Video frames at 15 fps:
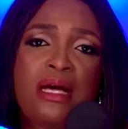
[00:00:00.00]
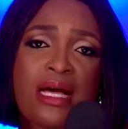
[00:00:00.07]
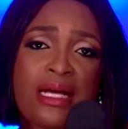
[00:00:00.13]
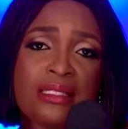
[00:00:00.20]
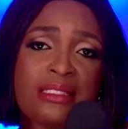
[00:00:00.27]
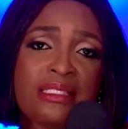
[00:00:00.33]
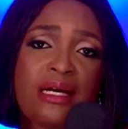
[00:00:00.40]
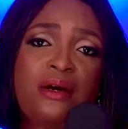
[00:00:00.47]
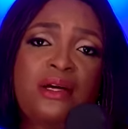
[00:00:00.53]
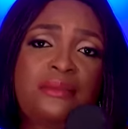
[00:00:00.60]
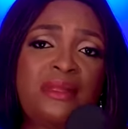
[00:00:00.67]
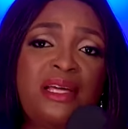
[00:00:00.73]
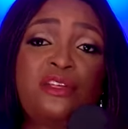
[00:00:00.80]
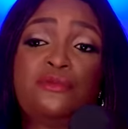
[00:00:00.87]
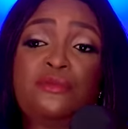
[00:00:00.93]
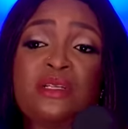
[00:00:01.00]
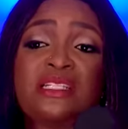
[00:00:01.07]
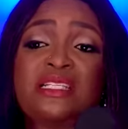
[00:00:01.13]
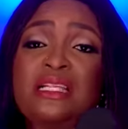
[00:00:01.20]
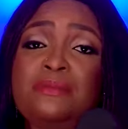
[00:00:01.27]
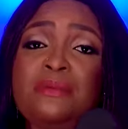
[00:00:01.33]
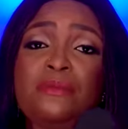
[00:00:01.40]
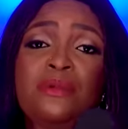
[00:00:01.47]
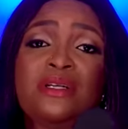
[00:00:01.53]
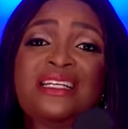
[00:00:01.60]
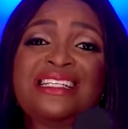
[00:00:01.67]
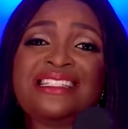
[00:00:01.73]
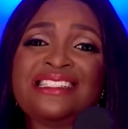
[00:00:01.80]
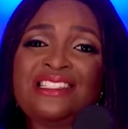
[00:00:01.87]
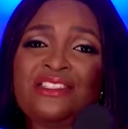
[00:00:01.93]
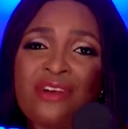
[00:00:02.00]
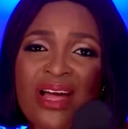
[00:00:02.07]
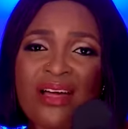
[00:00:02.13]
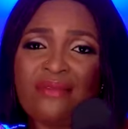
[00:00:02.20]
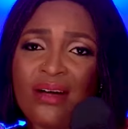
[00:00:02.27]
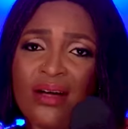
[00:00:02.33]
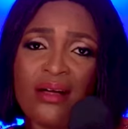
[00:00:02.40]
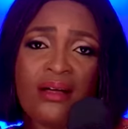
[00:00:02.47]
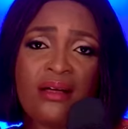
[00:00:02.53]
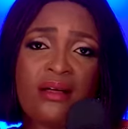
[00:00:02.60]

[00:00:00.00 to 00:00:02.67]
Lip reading: and tell him that you've been sleeping with his driver